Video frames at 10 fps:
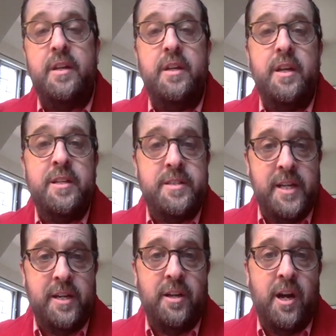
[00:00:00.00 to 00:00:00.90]

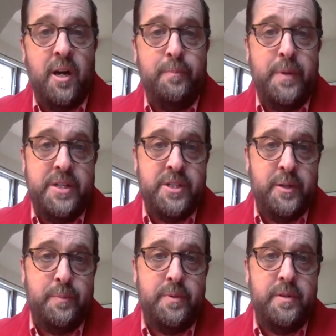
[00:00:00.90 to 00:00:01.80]
until our bishop
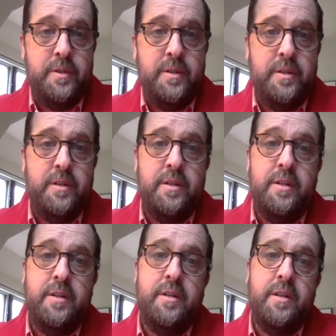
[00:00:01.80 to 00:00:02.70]

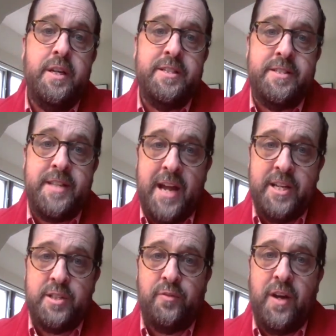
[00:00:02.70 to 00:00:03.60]
is
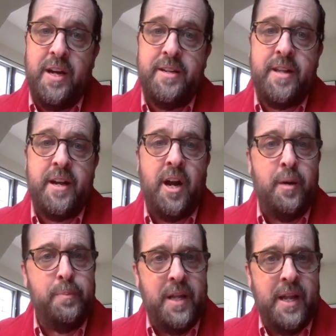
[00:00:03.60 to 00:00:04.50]
satisfied that our
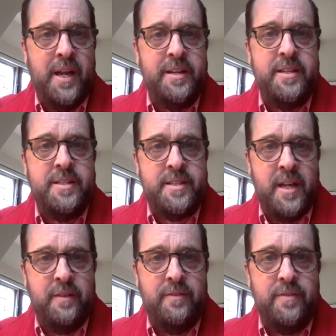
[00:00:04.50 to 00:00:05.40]
plan is
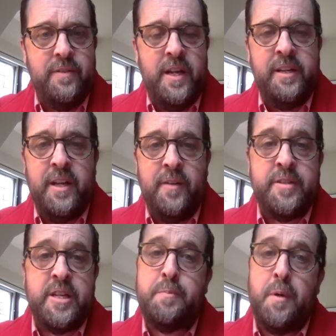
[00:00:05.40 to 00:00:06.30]
safe and gives
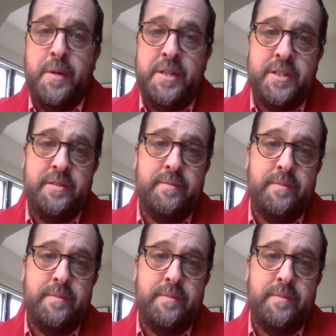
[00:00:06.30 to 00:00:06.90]
us permission.